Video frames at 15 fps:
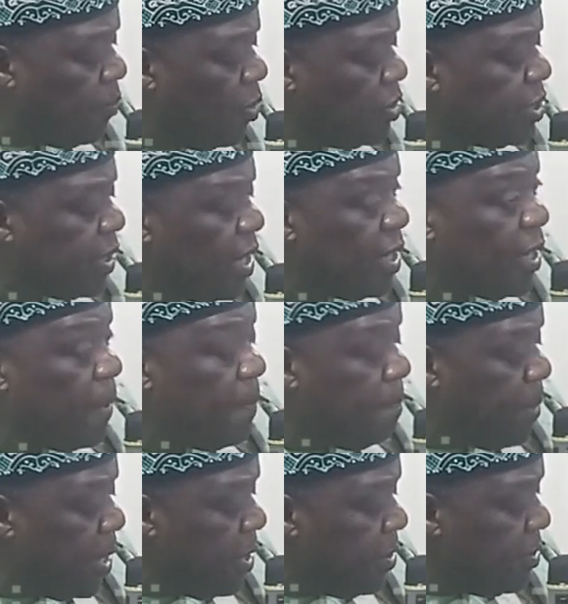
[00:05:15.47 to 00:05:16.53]
political
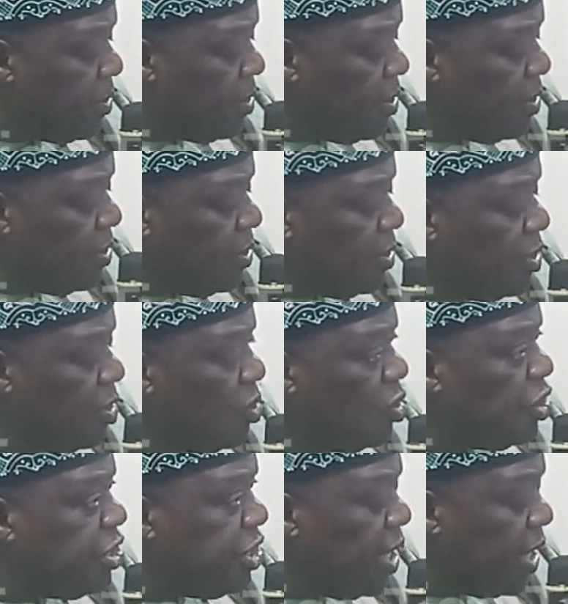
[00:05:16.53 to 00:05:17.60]
campaign,
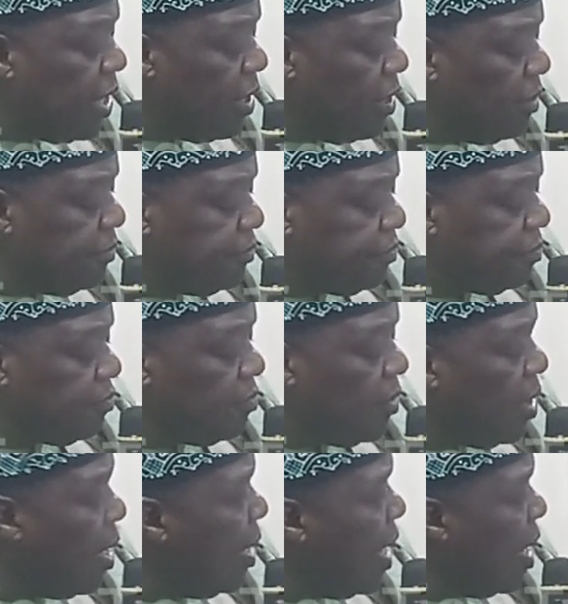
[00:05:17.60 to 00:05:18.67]
jingle,
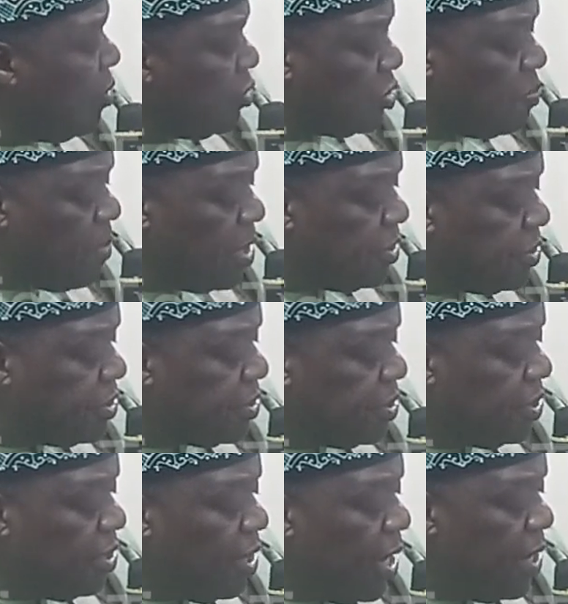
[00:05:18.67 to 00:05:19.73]
announcement,
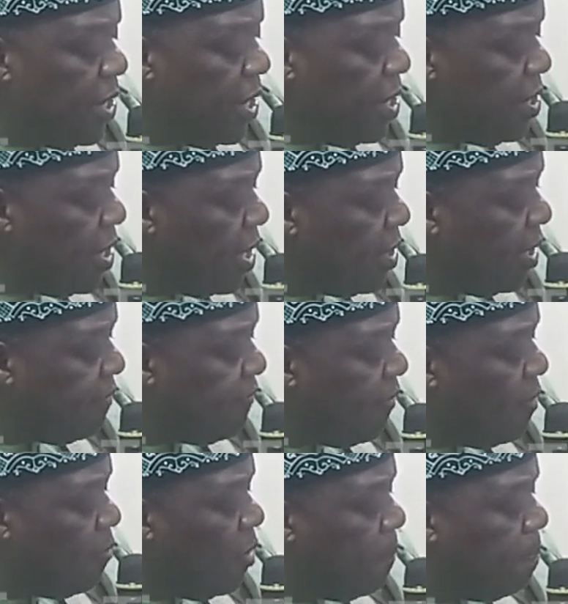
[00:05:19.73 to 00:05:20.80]
and any other
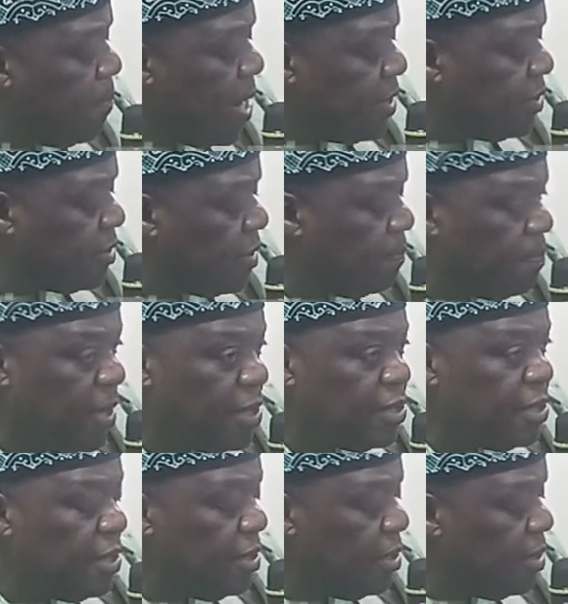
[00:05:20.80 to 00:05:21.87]
form of partisan
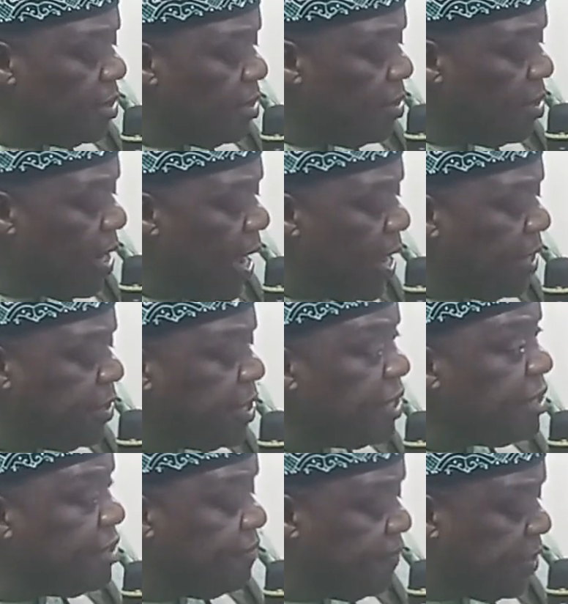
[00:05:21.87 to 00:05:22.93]
party
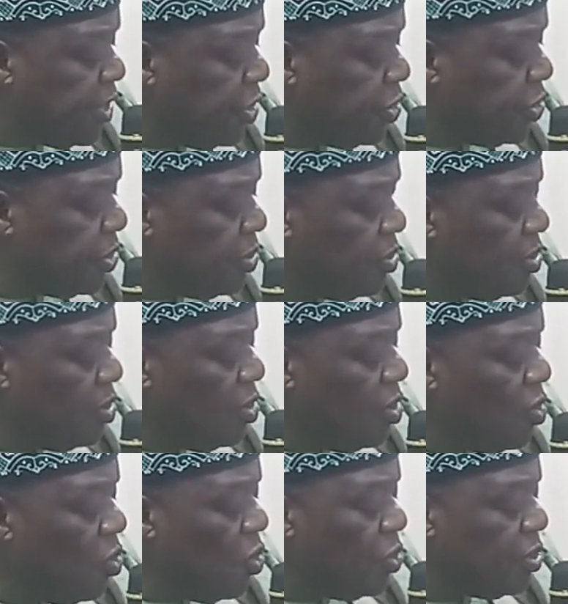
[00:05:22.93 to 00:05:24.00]
identification
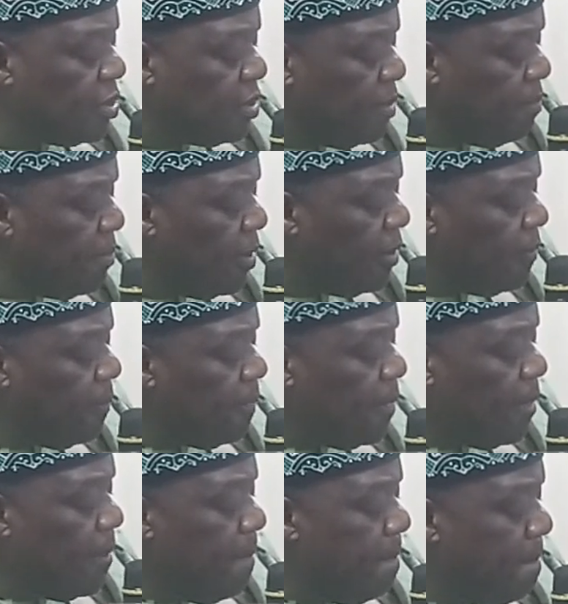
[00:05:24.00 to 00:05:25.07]
or symbol
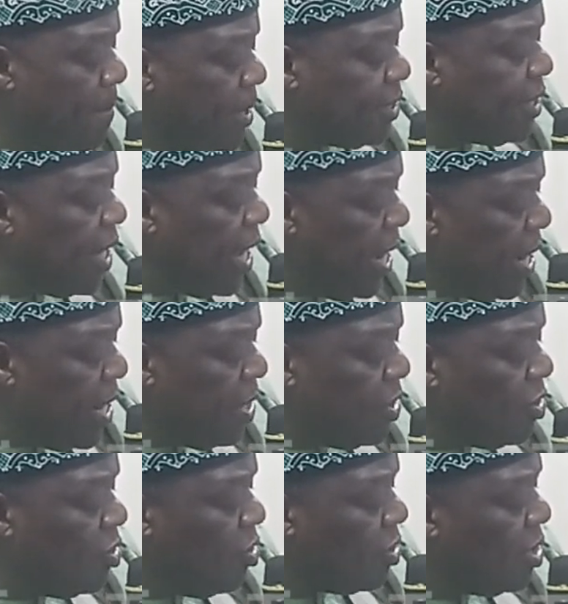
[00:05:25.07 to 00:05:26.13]
must
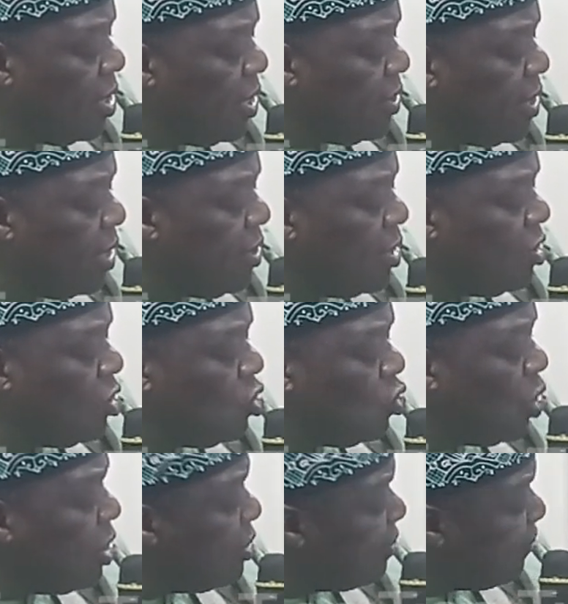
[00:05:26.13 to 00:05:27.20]
end not later than
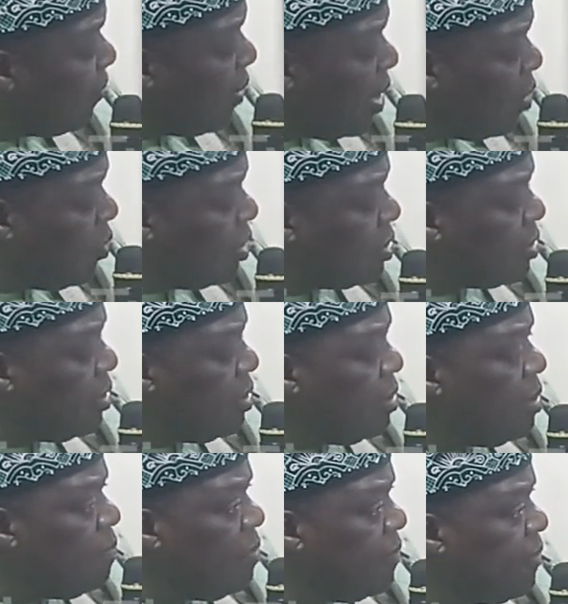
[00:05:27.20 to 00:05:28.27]
24 hours
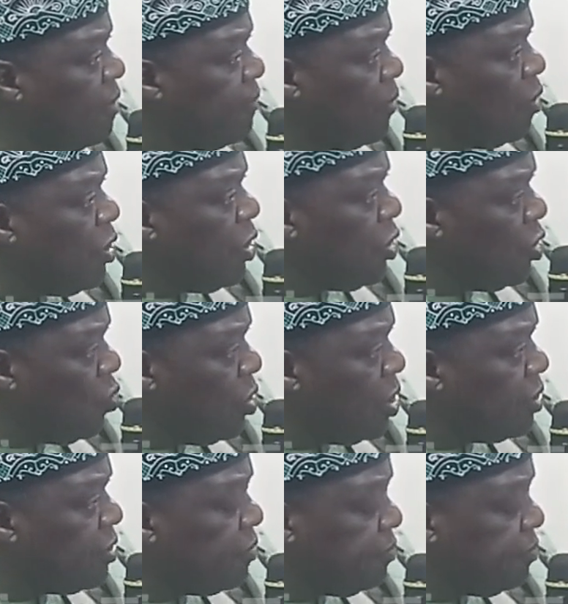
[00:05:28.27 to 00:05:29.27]
before falling unit.